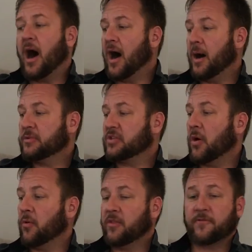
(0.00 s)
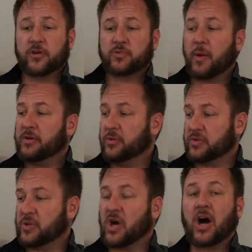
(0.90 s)
Um, so the first way we do
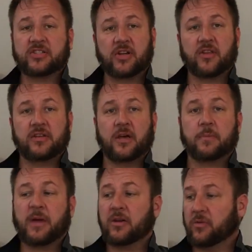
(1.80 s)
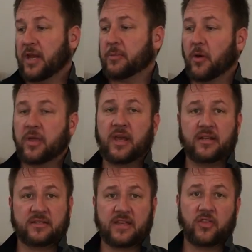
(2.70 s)
is we toss it on the dog bed, let him go get
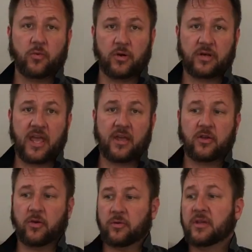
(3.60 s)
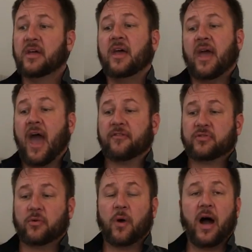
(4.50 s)
it, and say the word Cancun.
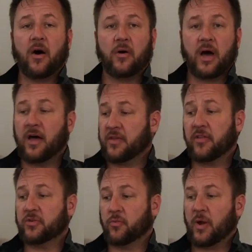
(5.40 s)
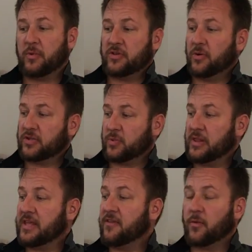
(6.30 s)
After a while, uh, the other way we do it is we
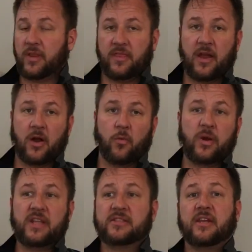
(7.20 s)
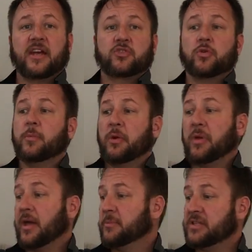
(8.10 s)
leave one there when he's in the next room, and
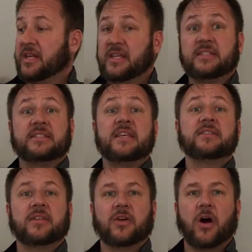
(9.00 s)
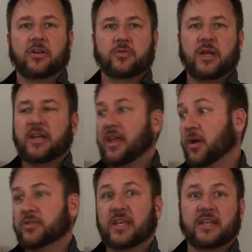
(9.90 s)
he comes in, he sees the dog treat, and
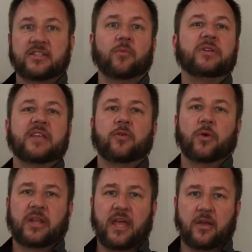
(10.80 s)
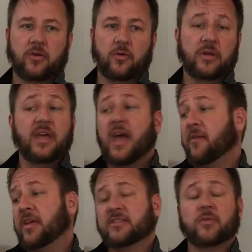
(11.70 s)
he goes and gets it, and we say the word Cancun.
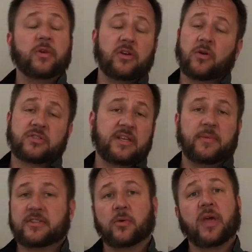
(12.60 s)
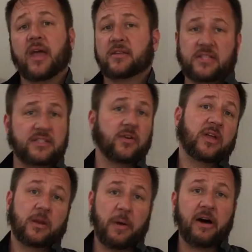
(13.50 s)
And if he gets it when you don't see him, that's okay, because he's still
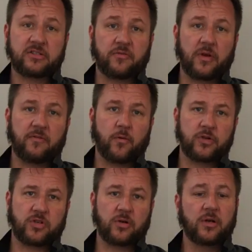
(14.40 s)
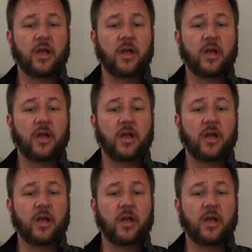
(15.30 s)
getting a positive reinforcer.